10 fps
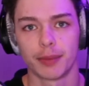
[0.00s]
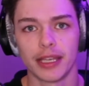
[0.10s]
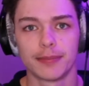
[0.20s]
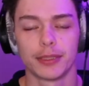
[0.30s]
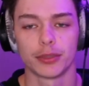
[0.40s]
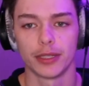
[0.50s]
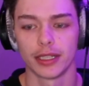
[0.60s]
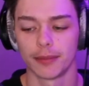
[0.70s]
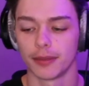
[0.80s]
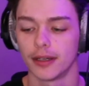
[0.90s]
between
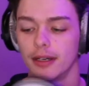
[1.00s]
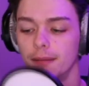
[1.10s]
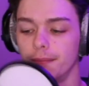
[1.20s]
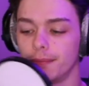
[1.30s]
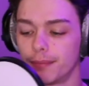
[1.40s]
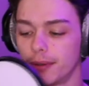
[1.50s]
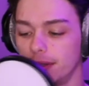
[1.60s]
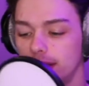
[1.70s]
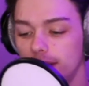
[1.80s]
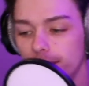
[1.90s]
them, probably
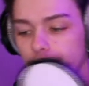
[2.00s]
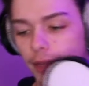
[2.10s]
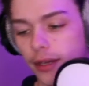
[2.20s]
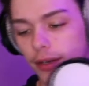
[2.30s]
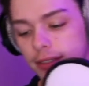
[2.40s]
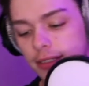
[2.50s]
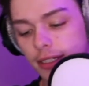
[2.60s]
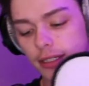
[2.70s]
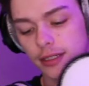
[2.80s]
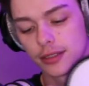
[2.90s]
like, I don't know, I'd say
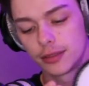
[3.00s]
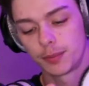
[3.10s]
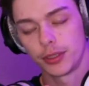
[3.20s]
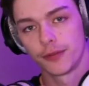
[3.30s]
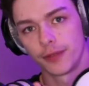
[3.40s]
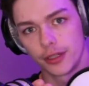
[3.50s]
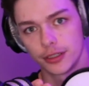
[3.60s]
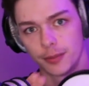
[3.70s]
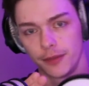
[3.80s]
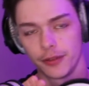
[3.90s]
put your fingers,
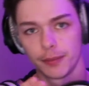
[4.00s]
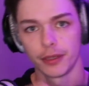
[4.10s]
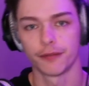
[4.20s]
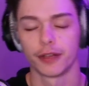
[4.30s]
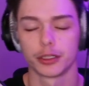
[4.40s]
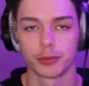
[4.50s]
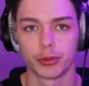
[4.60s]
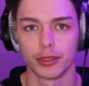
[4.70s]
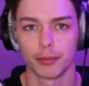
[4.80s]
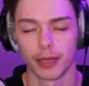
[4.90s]
if you can put your fingers between
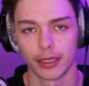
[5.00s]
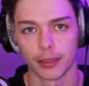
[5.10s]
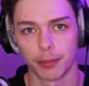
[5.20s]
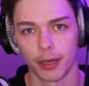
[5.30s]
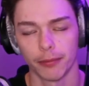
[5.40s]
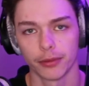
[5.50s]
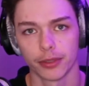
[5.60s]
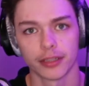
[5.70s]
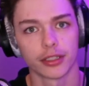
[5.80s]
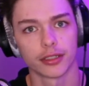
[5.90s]
the mic and the pop filter,
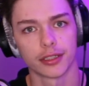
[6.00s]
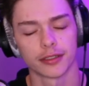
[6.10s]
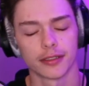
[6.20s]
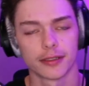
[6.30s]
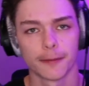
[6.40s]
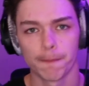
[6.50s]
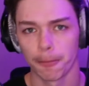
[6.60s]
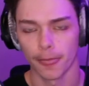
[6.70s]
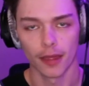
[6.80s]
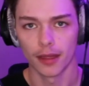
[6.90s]
that's a good distance.
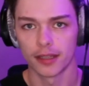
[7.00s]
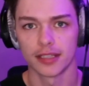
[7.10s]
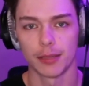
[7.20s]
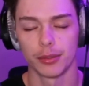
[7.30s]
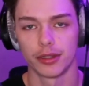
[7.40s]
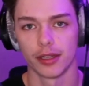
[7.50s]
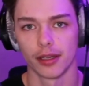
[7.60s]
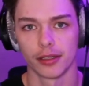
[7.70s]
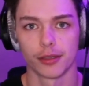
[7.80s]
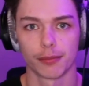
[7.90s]
Same with
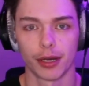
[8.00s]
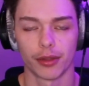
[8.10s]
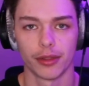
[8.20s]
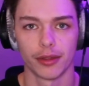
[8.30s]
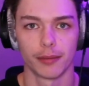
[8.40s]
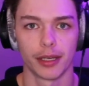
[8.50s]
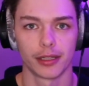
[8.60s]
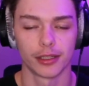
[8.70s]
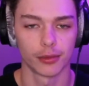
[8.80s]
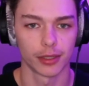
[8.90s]
your mouth and the mic.
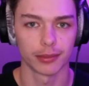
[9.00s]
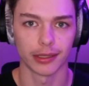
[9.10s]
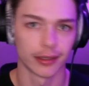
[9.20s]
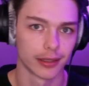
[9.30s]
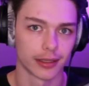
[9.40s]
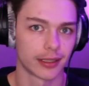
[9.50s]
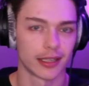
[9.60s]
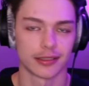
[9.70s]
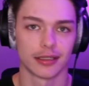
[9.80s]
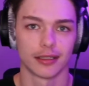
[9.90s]
You don't want to be
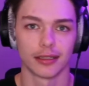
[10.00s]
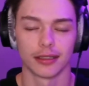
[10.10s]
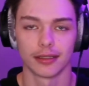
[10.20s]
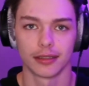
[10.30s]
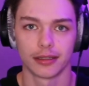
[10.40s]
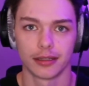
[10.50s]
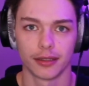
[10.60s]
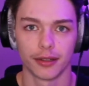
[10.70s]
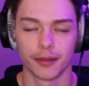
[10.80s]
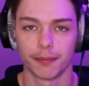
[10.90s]
kissing
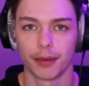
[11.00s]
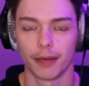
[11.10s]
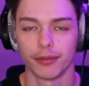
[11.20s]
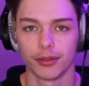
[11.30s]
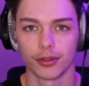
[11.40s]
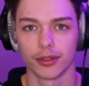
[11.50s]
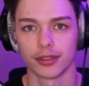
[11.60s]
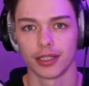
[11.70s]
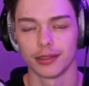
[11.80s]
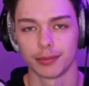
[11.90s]
the pop filter all the
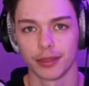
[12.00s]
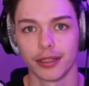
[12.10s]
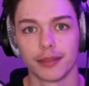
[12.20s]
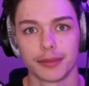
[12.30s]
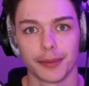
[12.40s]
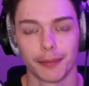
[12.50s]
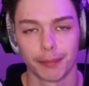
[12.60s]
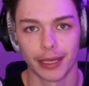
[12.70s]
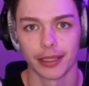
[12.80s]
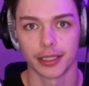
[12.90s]
time. It'll probably end up smelling
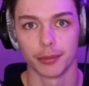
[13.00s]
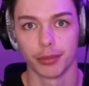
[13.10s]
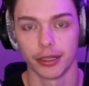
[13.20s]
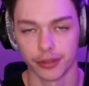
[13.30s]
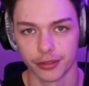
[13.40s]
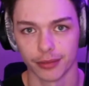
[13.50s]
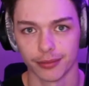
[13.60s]
bad, like your breath or something.